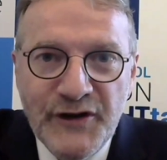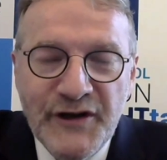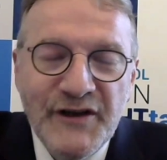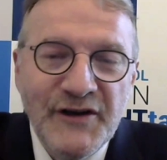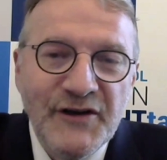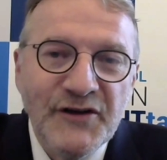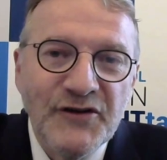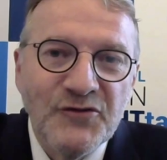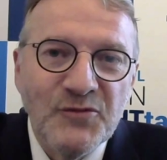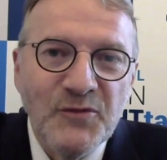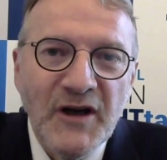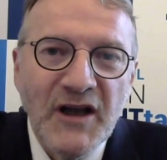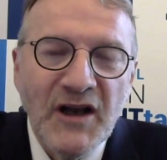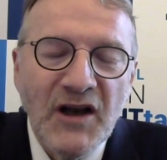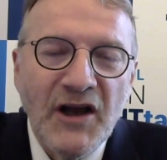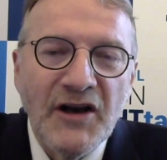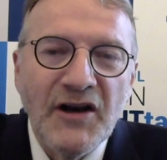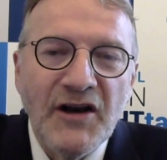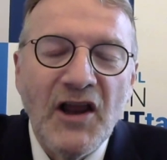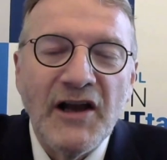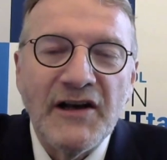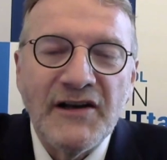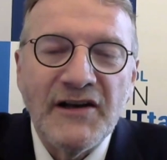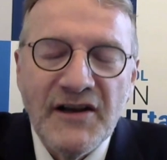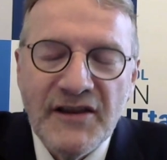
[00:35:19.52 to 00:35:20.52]
did as well. I'd
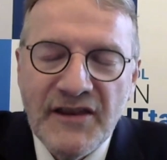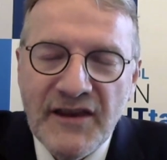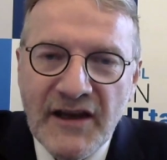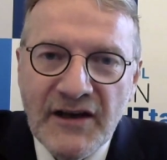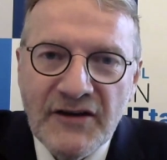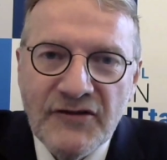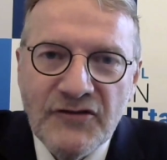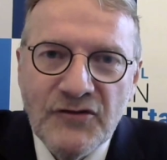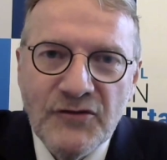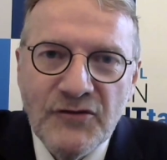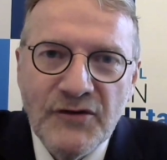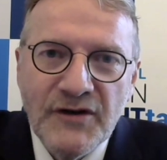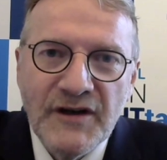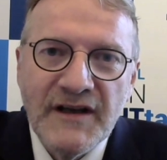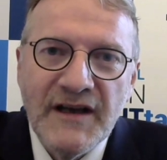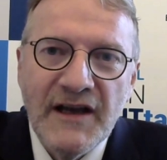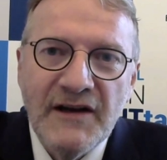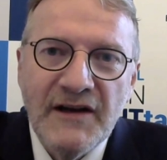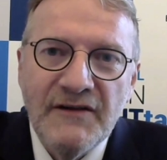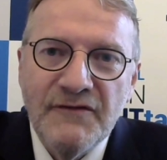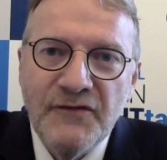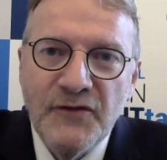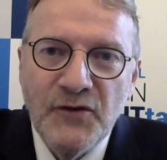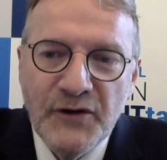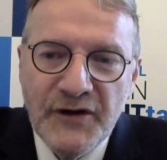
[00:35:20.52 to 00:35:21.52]
like to thank Sean
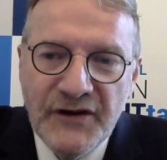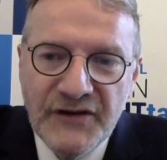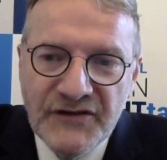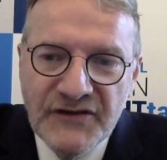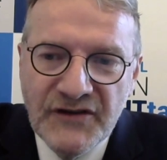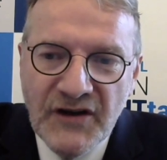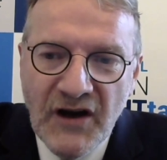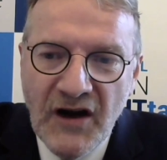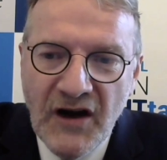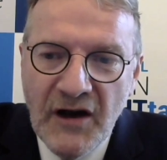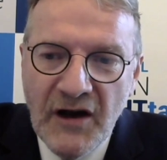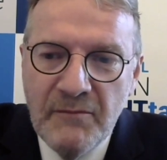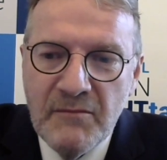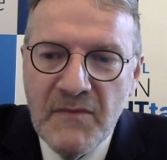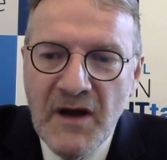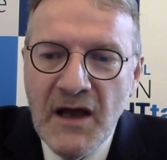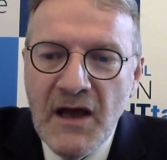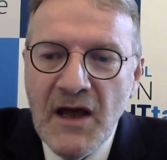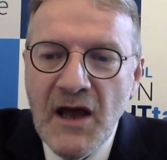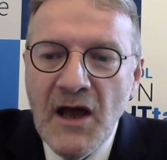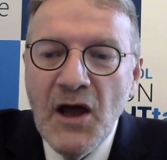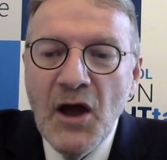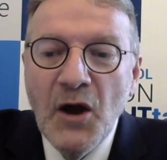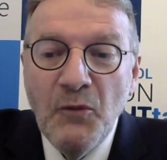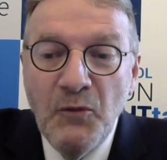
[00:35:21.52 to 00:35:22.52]
again for his time.
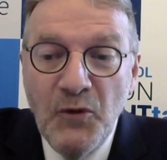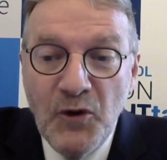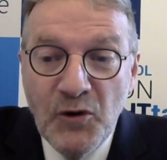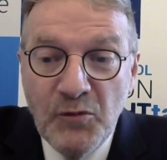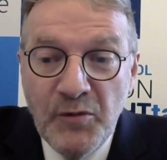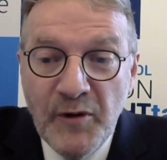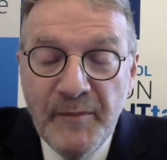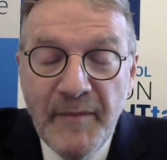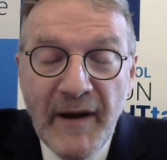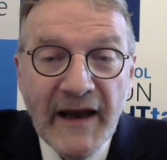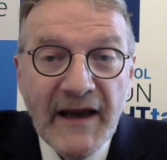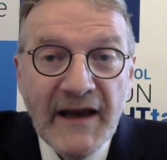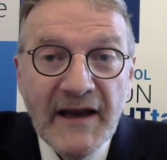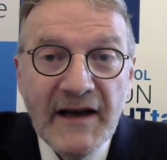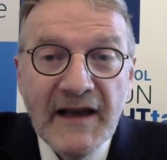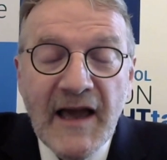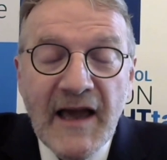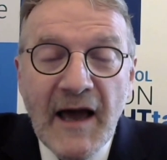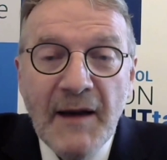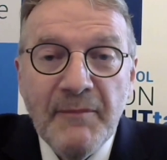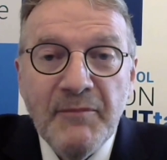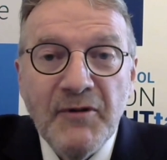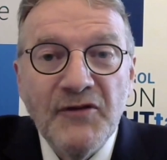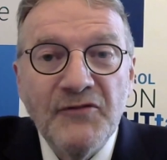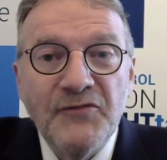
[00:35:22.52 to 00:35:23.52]
We'll be back in a
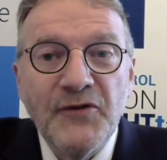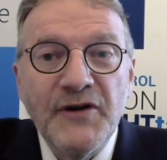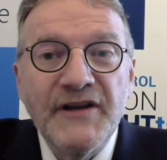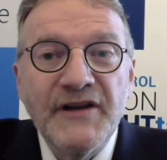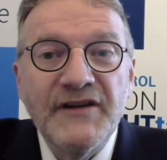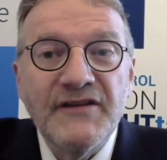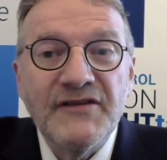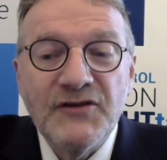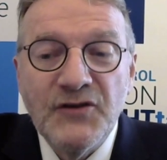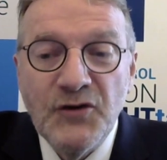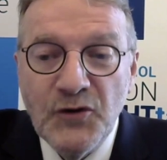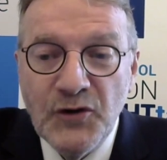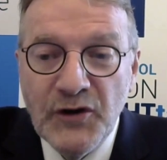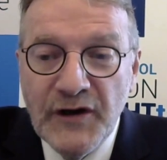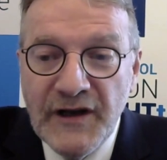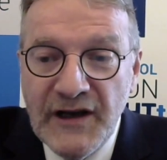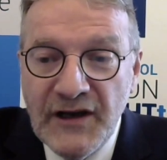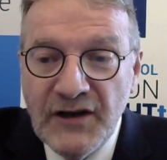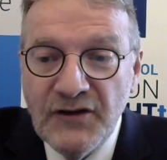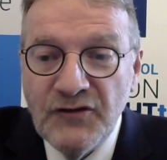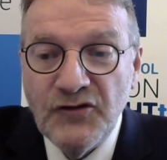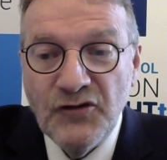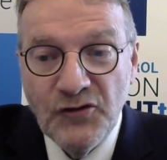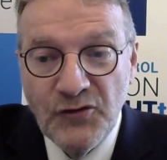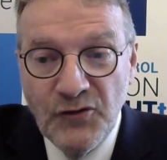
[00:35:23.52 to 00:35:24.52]
couple of weeks
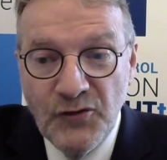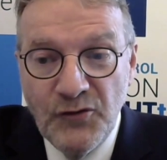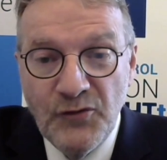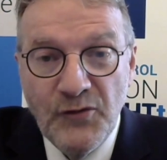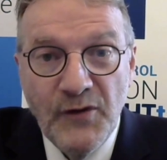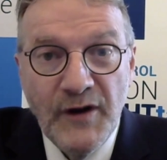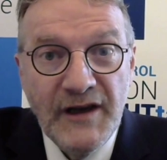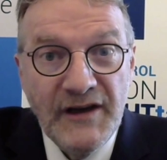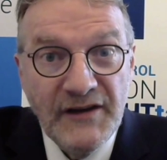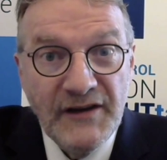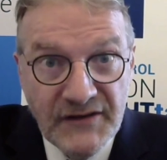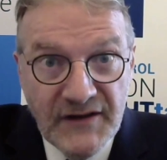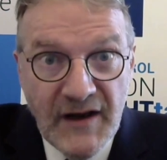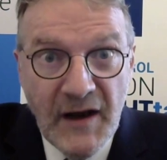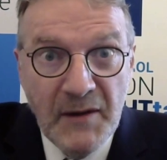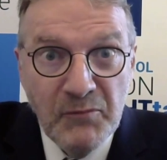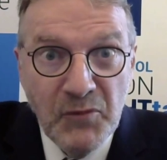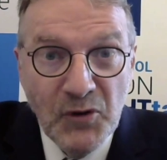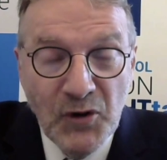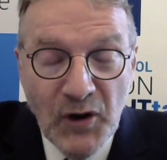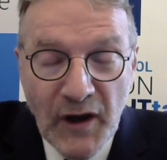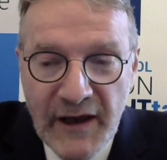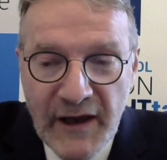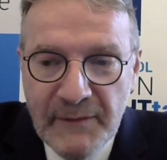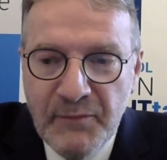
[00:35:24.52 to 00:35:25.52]
talking to
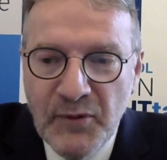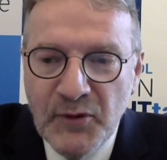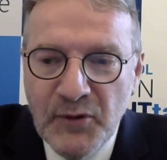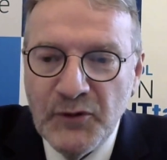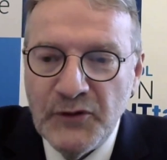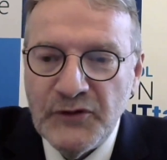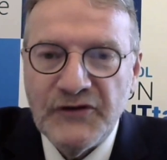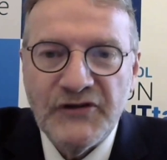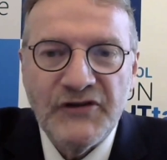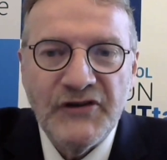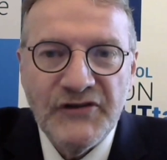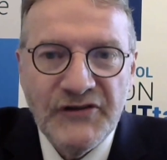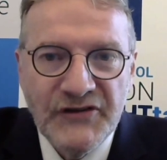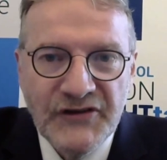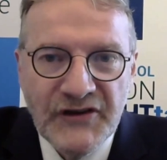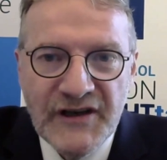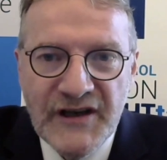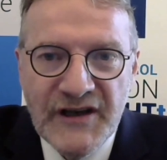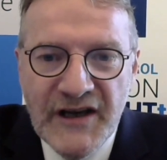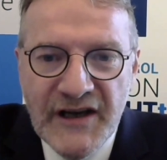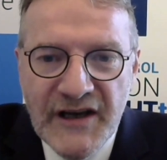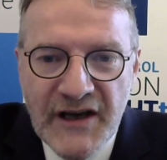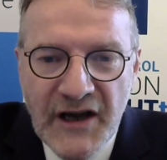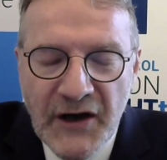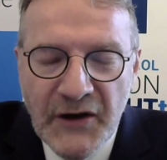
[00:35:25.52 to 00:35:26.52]
Istanbul Airport's
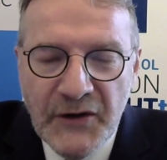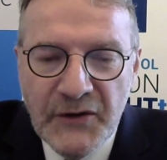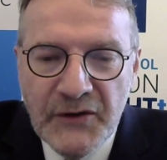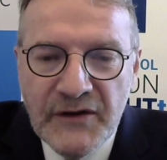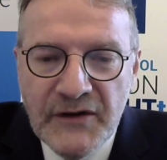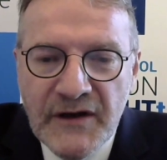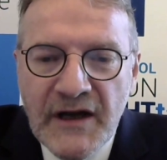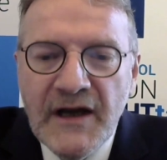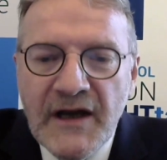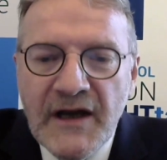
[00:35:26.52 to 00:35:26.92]
CEO,